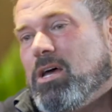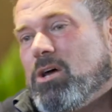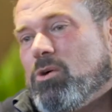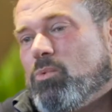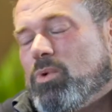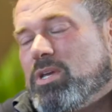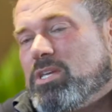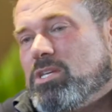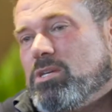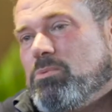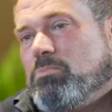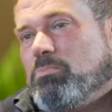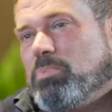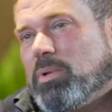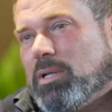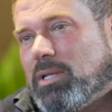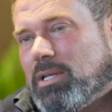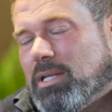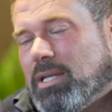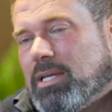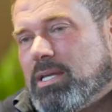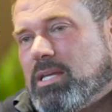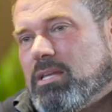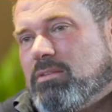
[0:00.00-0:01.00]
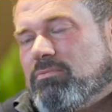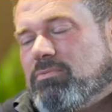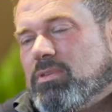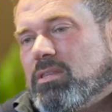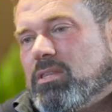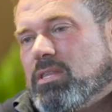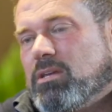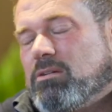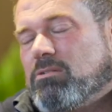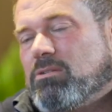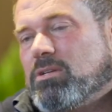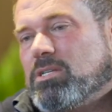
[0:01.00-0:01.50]
we believe
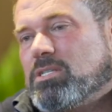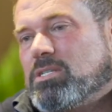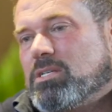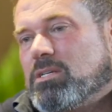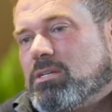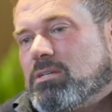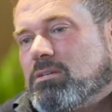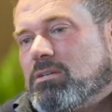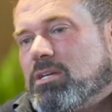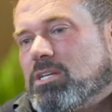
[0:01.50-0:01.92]
that there is a,